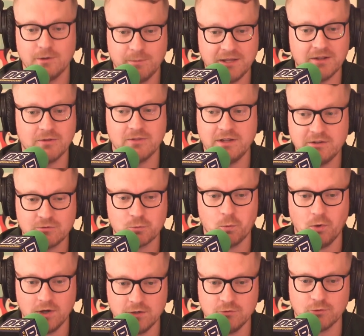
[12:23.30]
to be at least
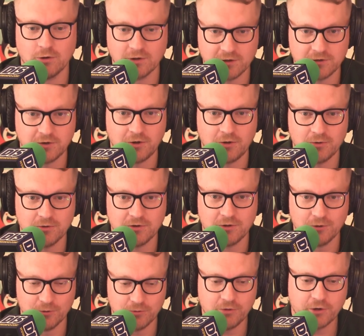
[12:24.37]
one drunk adult
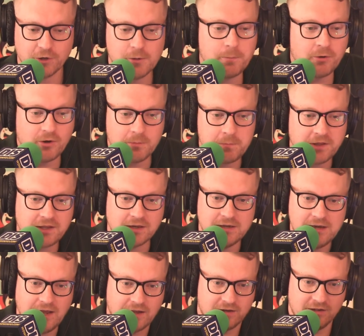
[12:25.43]
who they're going to put up like a
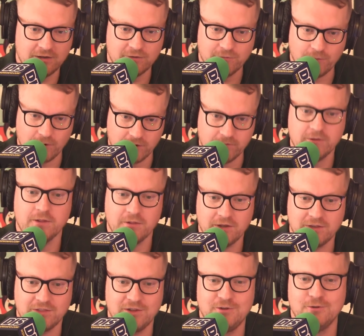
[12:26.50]
net in front of it,
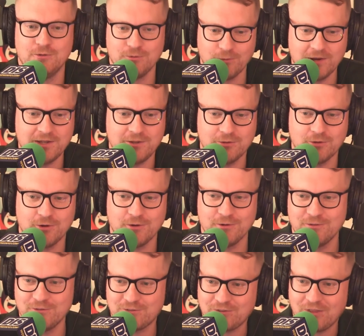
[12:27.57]
like they do the
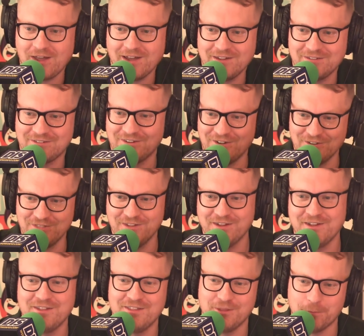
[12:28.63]
regular slides on
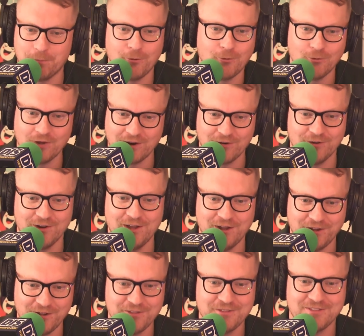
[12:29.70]
the pool
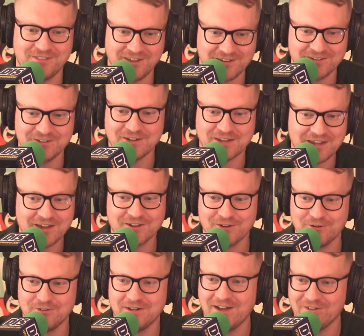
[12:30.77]
area that you can't
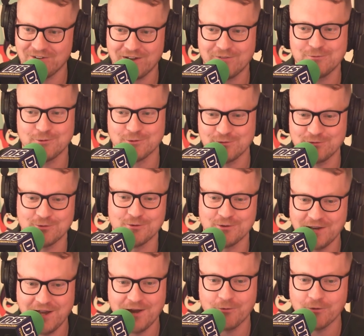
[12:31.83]
go down after a
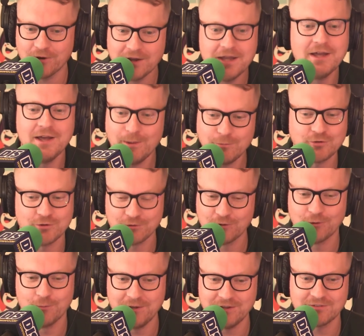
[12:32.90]
certain hour. I'm sure there
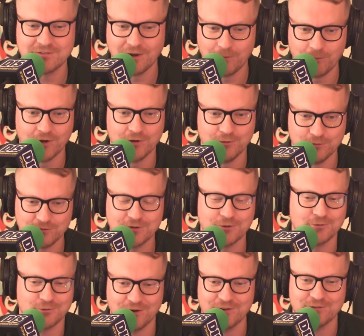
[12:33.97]
will be someone who still
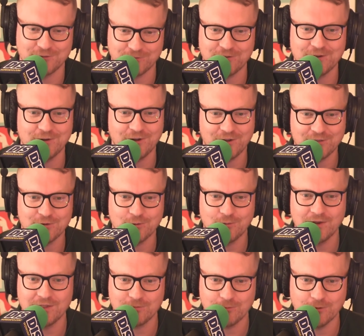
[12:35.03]
tries to figure out their
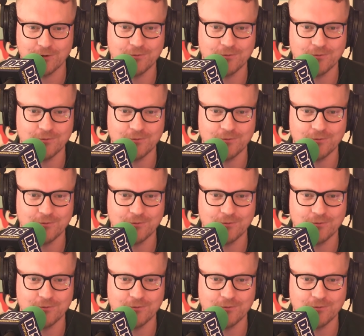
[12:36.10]
way through.